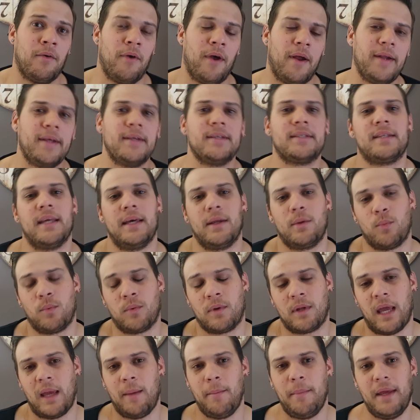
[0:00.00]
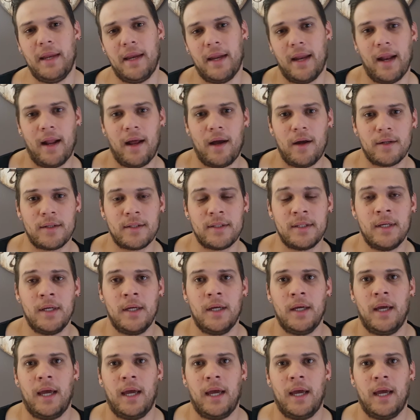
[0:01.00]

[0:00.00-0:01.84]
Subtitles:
runners that came in and out.